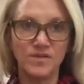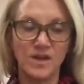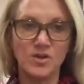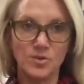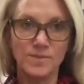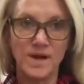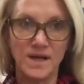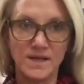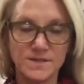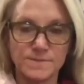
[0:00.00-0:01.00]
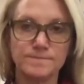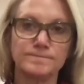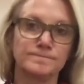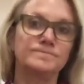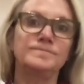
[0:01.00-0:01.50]
in your mind,
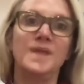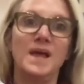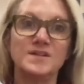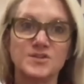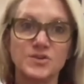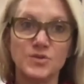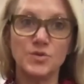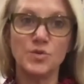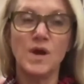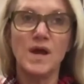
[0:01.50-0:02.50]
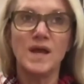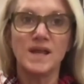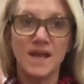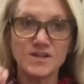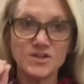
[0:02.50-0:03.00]
to
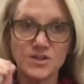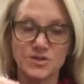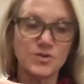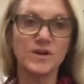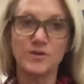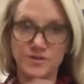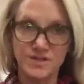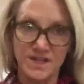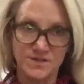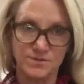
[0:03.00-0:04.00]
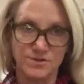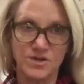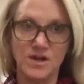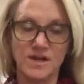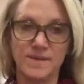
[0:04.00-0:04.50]
catch the triggers. And that's what we're
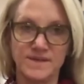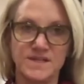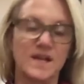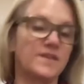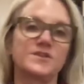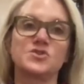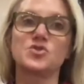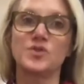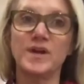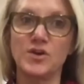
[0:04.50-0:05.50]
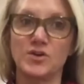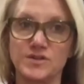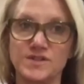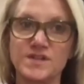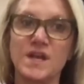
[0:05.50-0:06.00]
talking about today, the
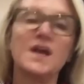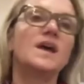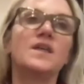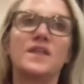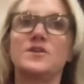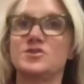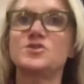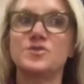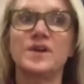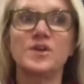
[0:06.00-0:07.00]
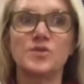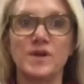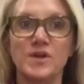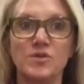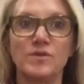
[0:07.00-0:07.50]
triggers that are
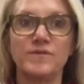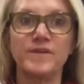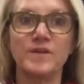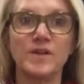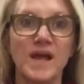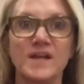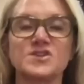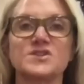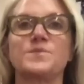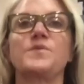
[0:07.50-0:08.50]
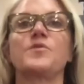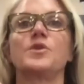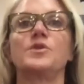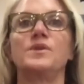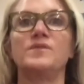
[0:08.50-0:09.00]
triggering you to feel anxious before
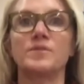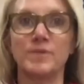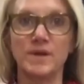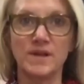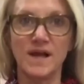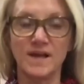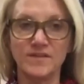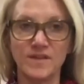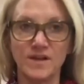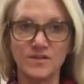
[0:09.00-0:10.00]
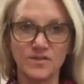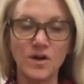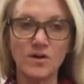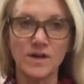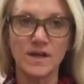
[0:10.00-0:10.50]
you even realize that it's
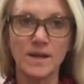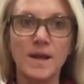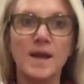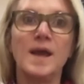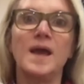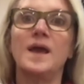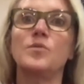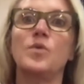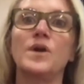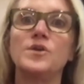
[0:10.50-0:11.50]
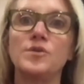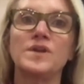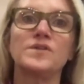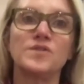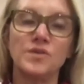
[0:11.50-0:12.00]
starting, and what you
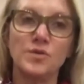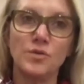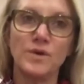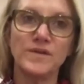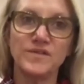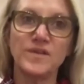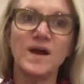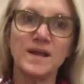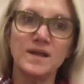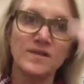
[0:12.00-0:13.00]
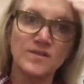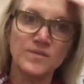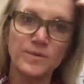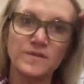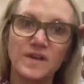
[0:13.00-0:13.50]
can do with science,
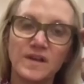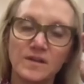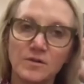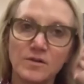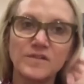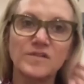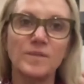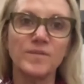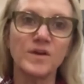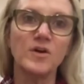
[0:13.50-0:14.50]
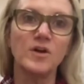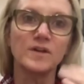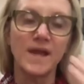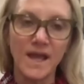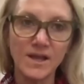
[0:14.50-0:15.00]
particularly something called
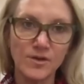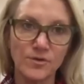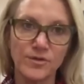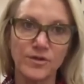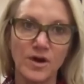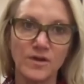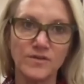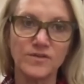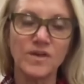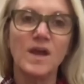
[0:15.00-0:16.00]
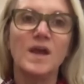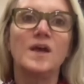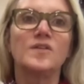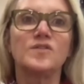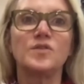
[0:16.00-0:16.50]
anchor thoughts,
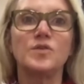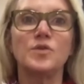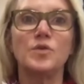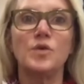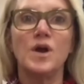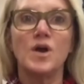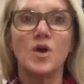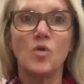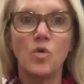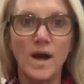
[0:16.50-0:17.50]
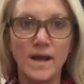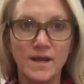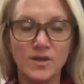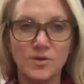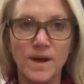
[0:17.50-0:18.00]
to
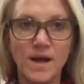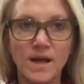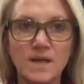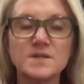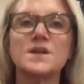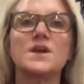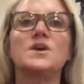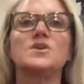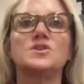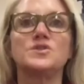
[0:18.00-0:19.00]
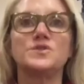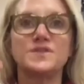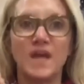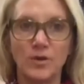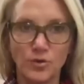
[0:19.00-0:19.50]
quiet your mind, to
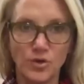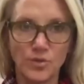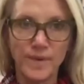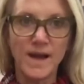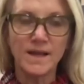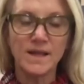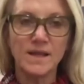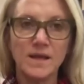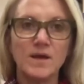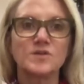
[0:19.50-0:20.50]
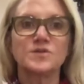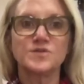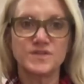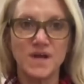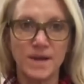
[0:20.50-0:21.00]
settle your body, to
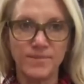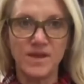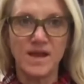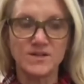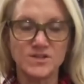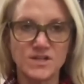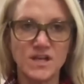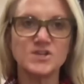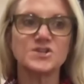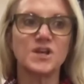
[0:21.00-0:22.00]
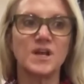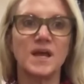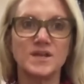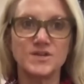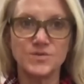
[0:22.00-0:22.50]
stop the agitation,
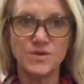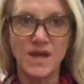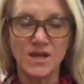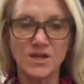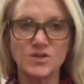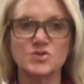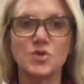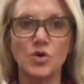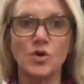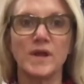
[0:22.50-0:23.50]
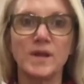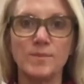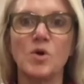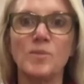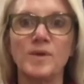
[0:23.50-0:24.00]
and to get control in a
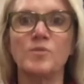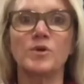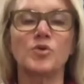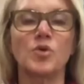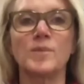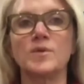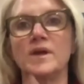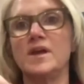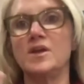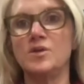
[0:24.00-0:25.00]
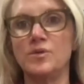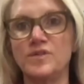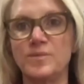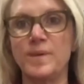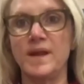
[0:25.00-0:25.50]
moment where normally you would
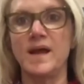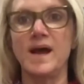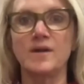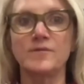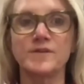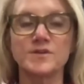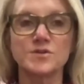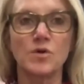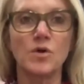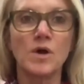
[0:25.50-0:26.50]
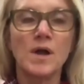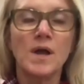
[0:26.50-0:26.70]
spin out of control.